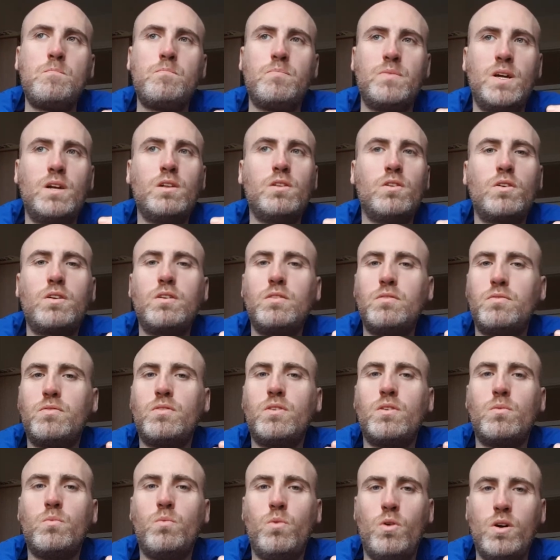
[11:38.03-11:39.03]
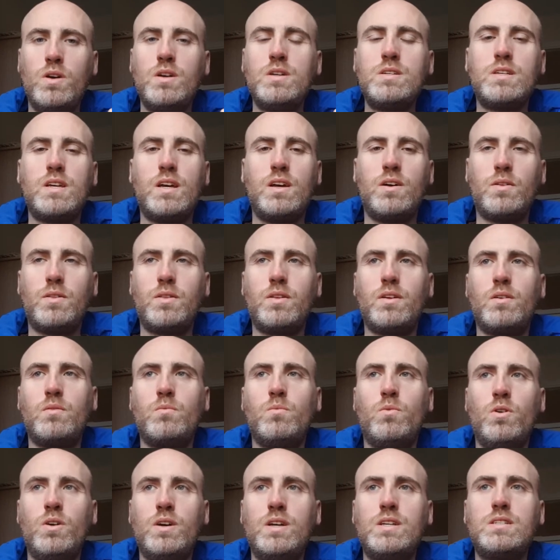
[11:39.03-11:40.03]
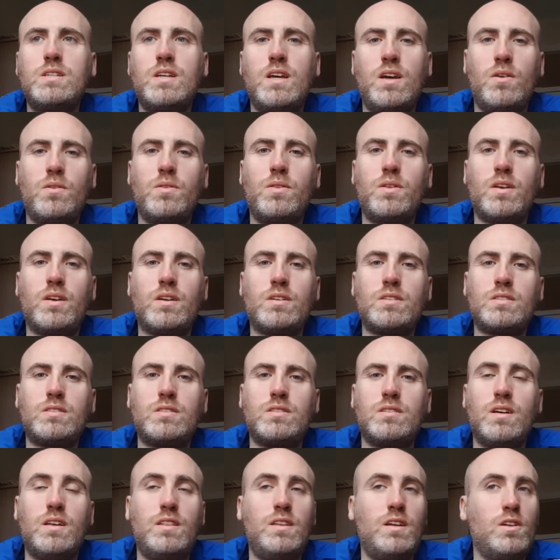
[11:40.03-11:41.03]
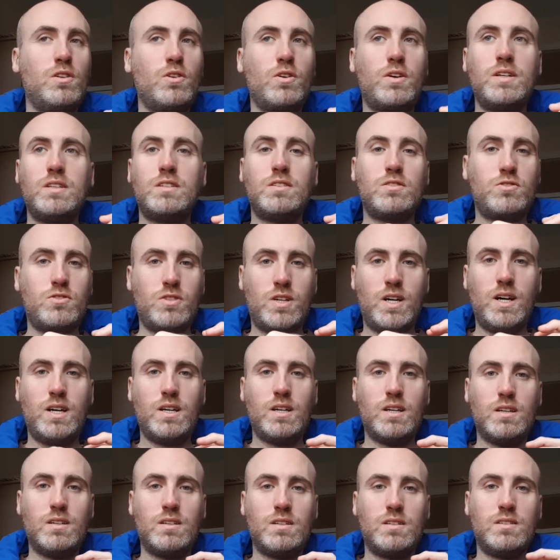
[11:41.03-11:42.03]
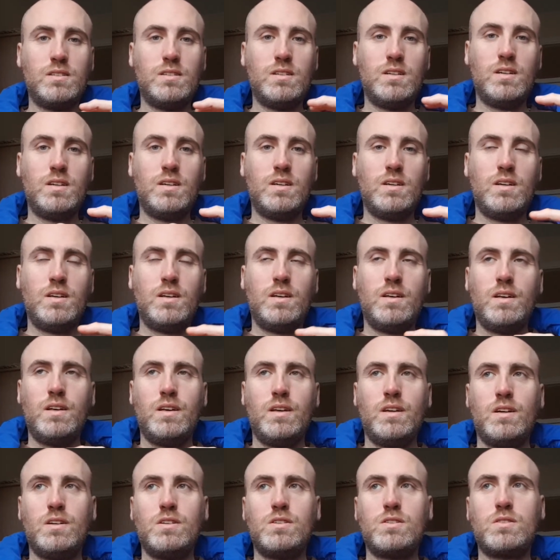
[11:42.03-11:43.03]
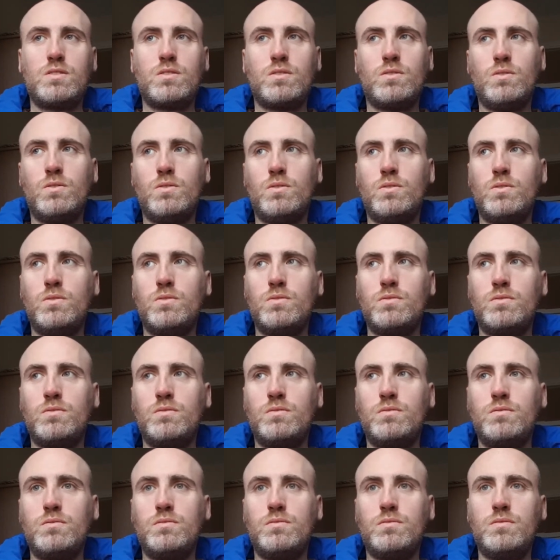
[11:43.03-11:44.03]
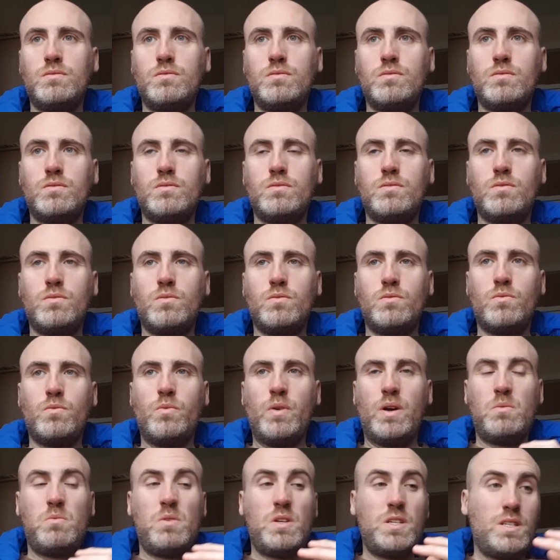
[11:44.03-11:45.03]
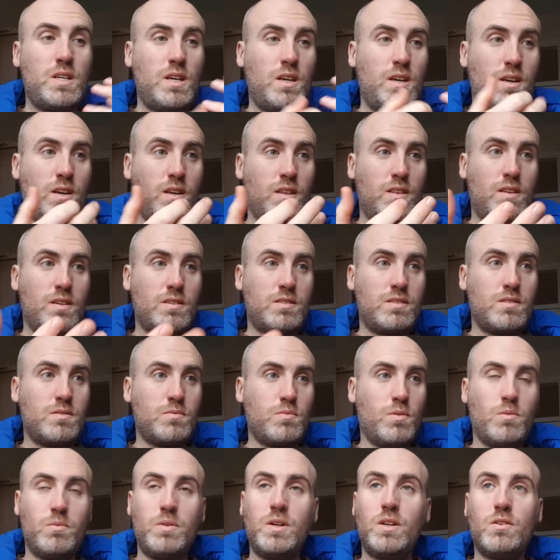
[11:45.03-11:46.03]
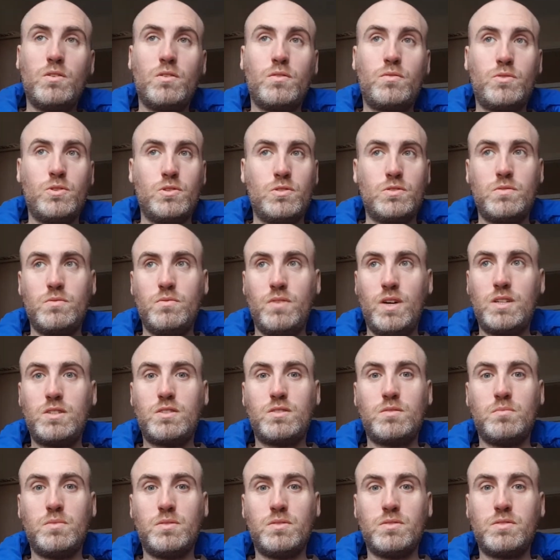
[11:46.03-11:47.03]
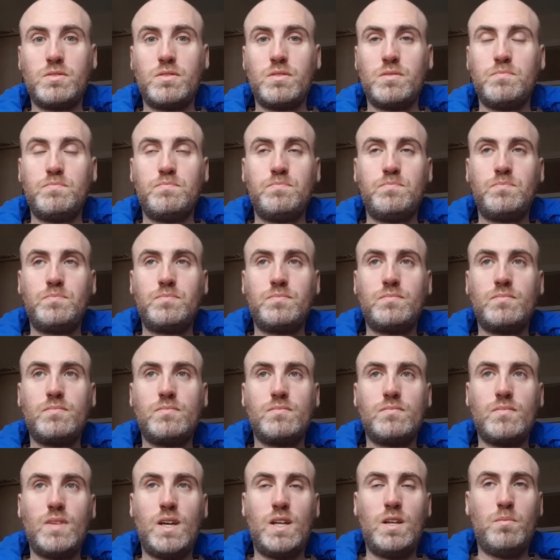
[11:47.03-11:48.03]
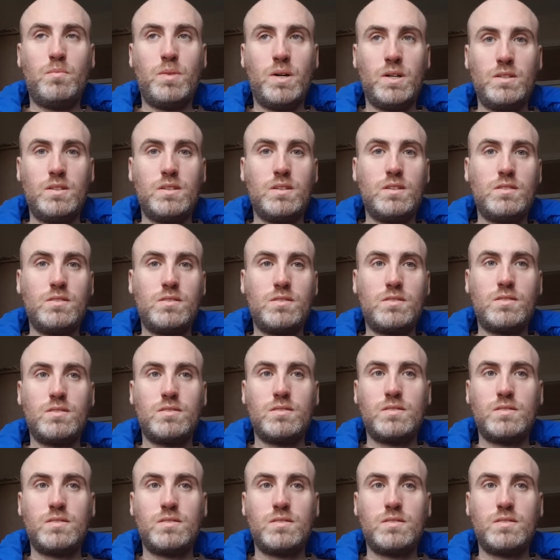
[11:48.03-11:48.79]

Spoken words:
they're looking for what is healthier and what is healthiest, and they're looking to try it. So when we say, hey, this is what we do, fruits and vegetables in abundance,